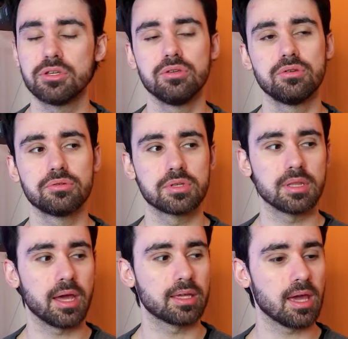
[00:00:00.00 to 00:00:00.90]
use
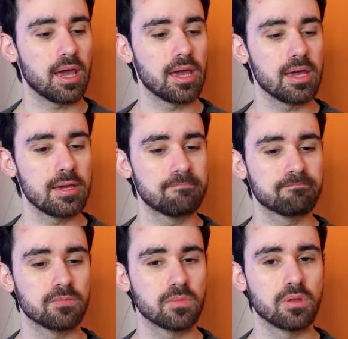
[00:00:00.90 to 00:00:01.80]
like a
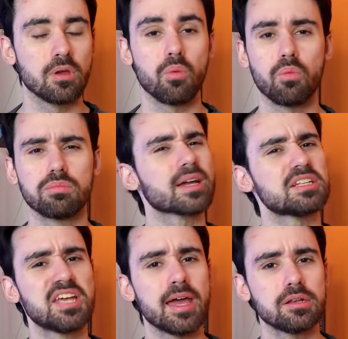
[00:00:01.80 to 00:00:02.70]

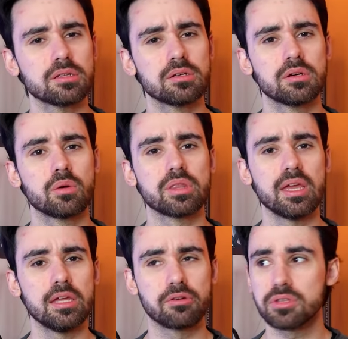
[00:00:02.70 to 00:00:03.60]
tent with a
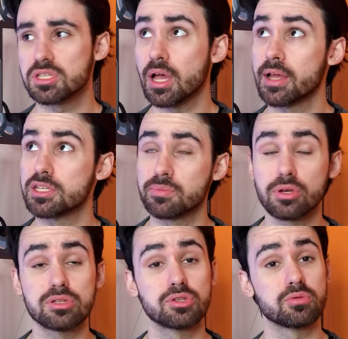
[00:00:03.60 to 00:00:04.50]
heater inside, just
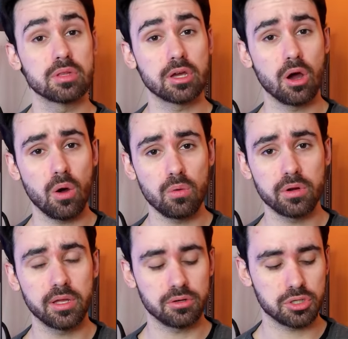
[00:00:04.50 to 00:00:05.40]
because it's really cold
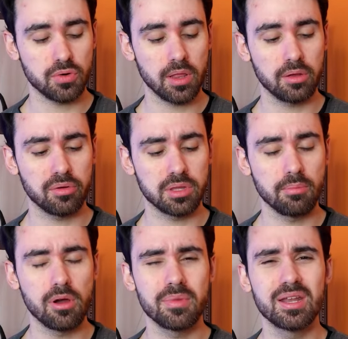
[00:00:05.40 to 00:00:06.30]
in Australia at the
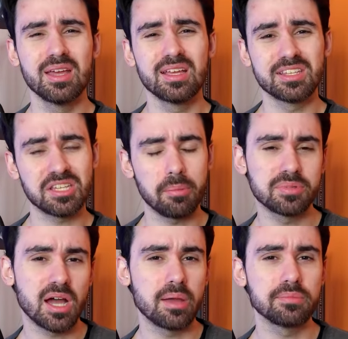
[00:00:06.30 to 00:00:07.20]
moment.
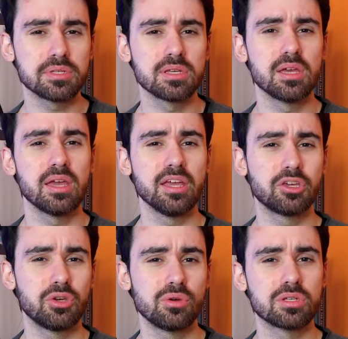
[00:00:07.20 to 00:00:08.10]
Sometimes it
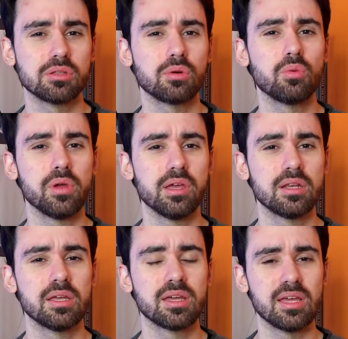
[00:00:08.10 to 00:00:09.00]
cures a little
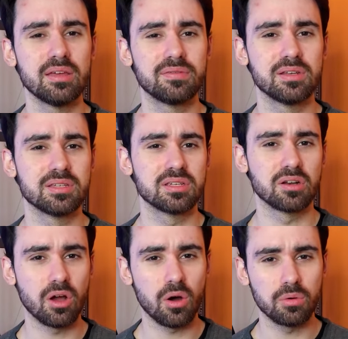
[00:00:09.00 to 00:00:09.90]
weird if it is in
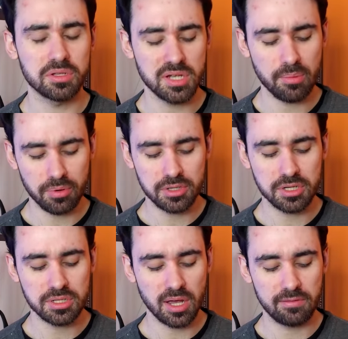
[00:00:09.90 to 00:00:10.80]
colder
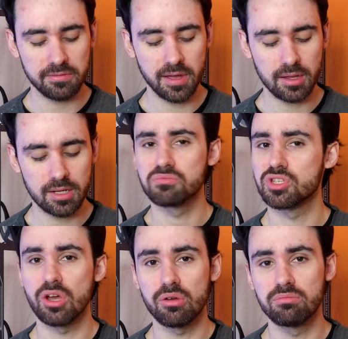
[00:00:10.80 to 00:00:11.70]
temperatures, I've found.
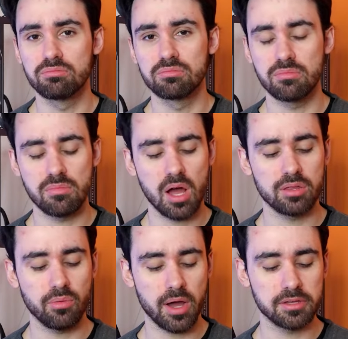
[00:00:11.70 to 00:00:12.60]
So
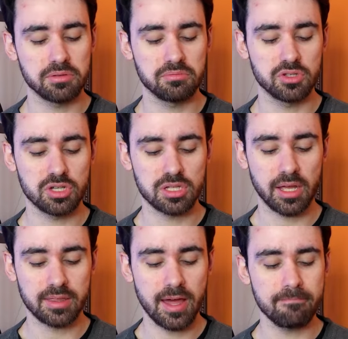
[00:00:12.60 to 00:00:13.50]
otherwise, just
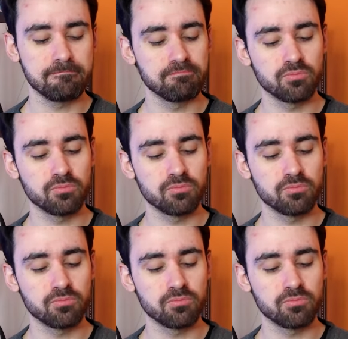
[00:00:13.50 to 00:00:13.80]
like that.